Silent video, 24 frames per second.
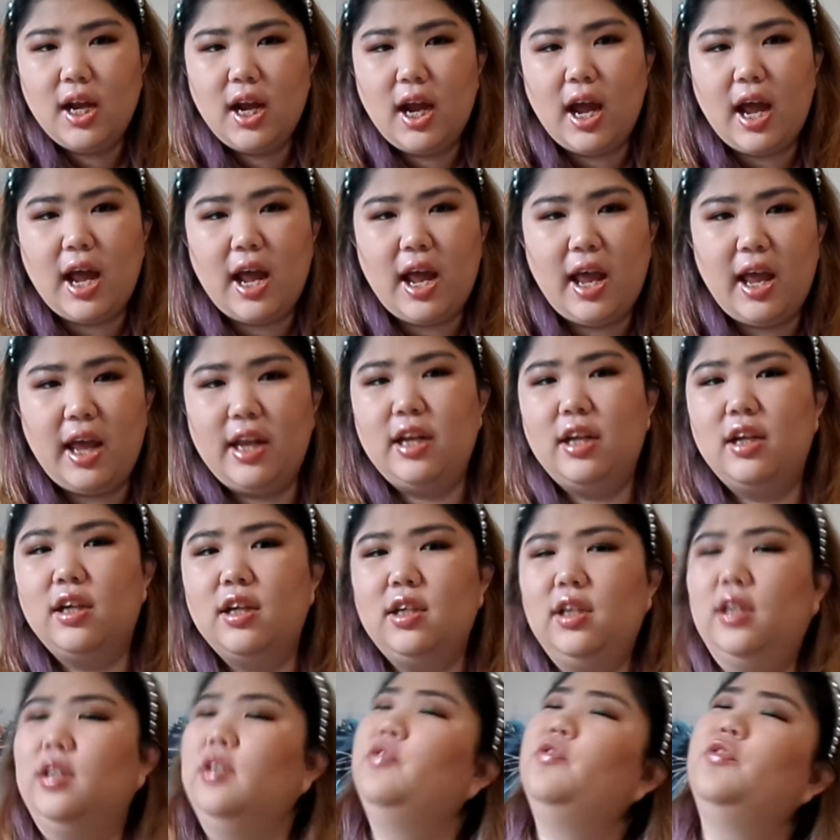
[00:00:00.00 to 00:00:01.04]
And
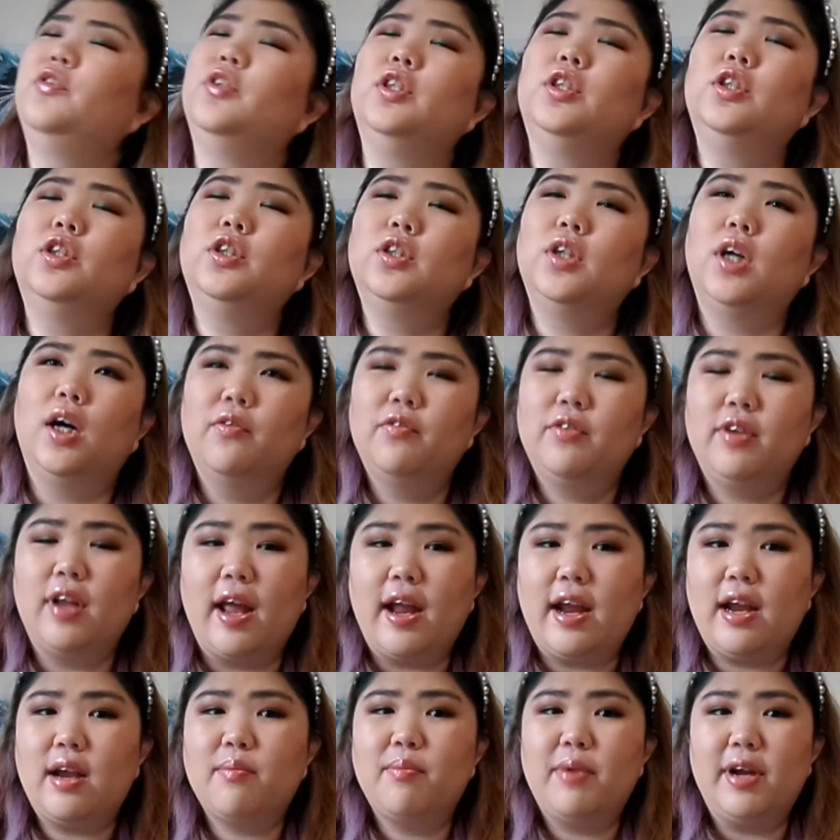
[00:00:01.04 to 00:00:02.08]
if you
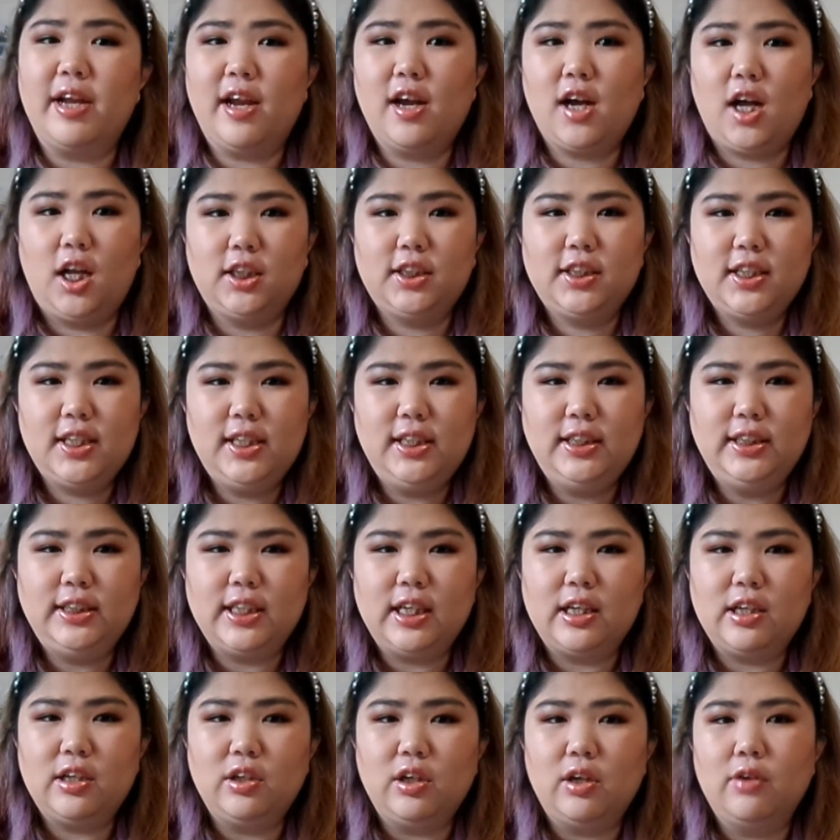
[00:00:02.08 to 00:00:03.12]
like my contents
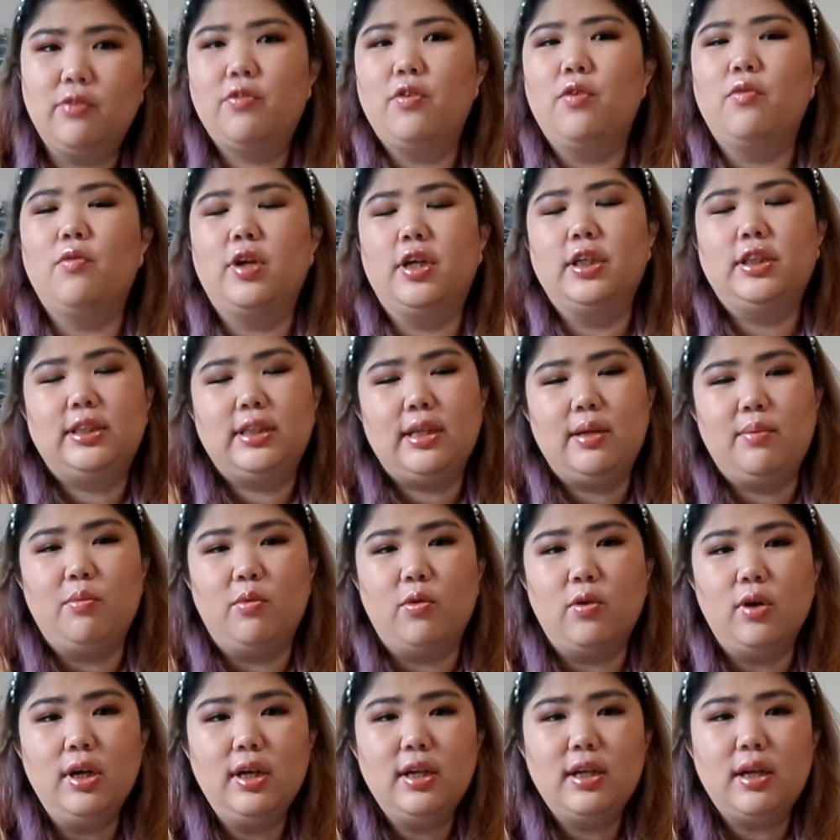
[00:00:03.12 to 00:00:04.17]
and if you want to see
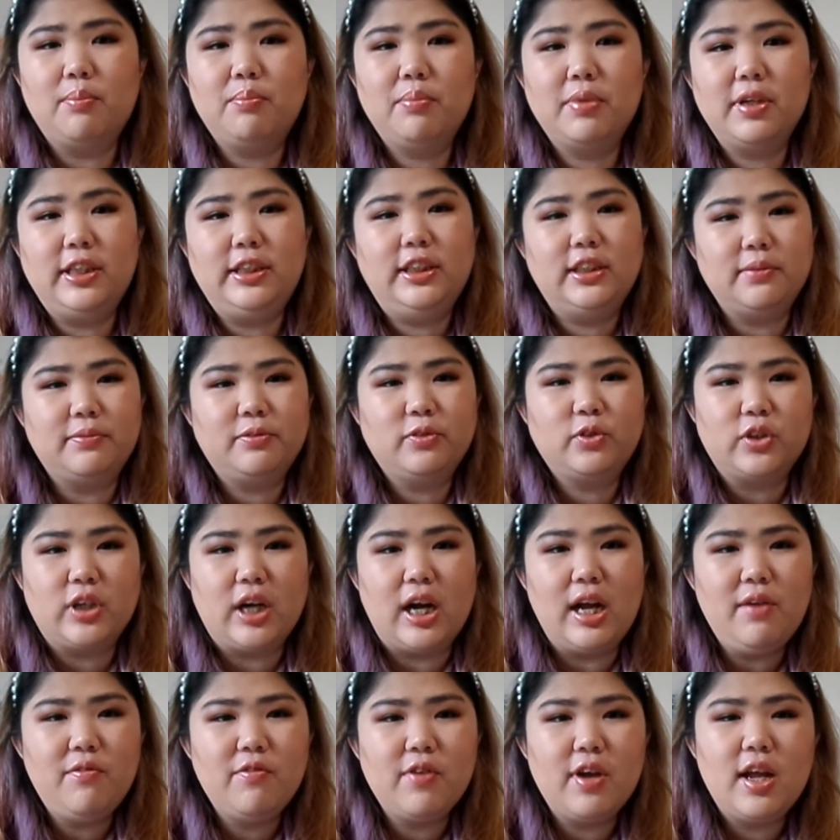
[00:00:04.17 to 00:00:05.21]
more, then please
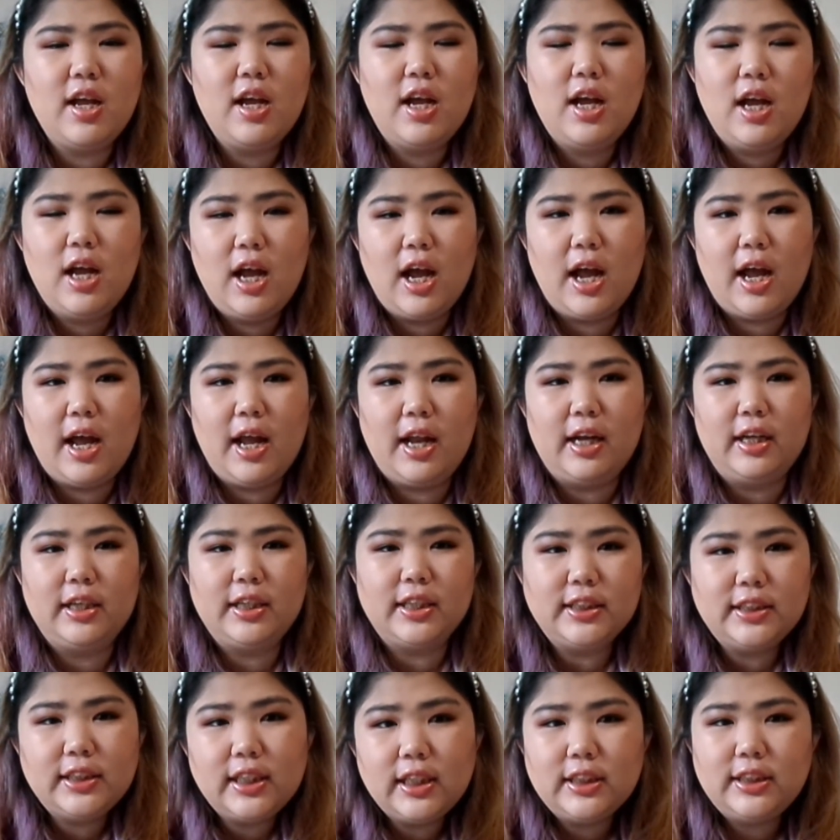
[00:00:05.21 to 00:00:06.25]
subscribe. And I
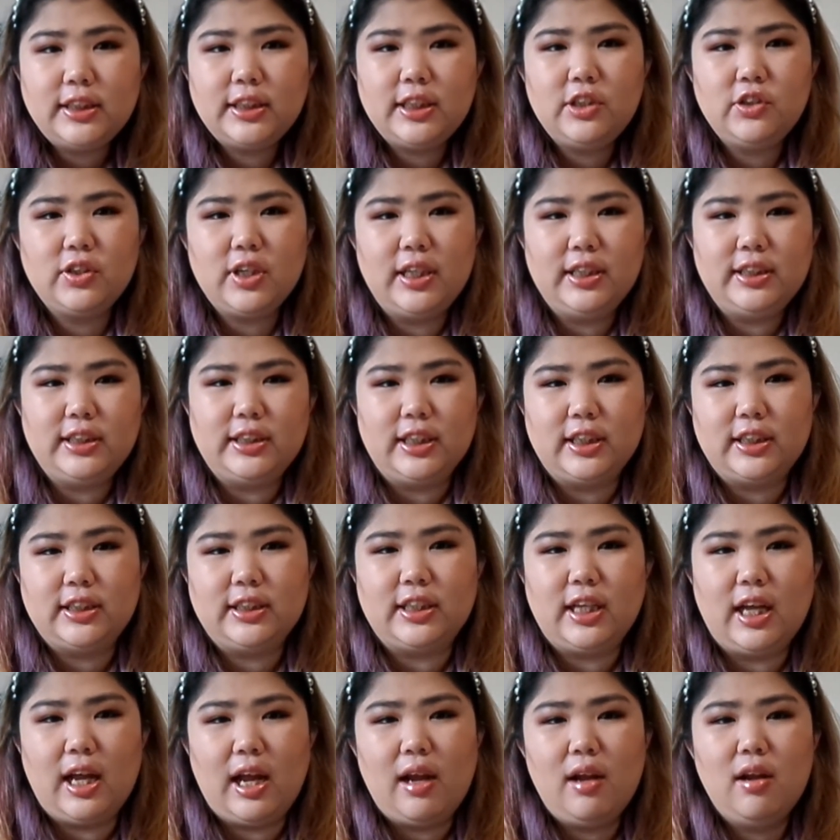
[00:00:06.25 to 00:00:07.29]
guess I'll see you guys next
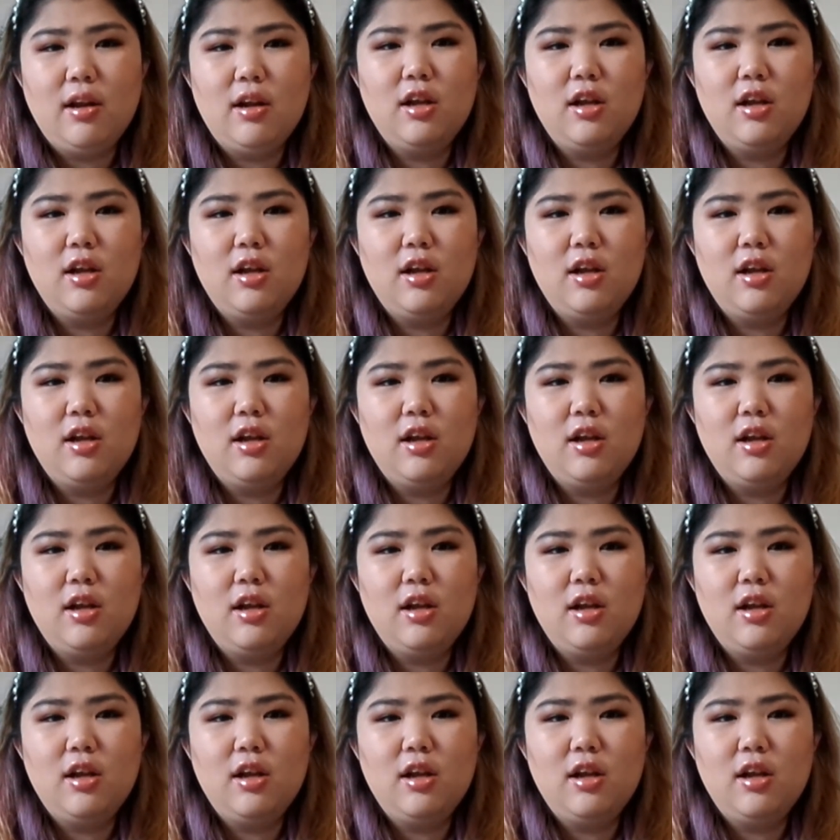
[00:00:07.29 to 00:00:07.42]
time.